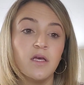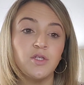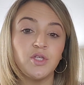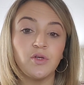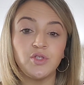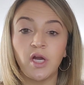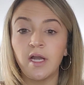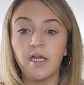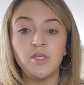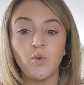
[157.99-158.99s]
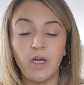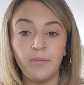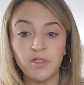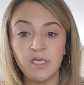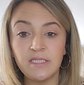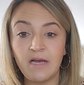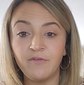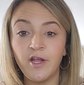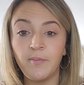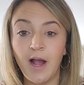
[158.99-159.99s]
She goes, you're going to need 20% down
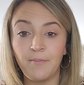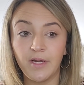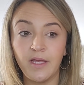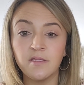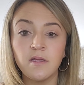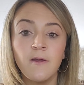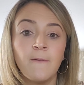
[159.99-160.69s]
for your properties,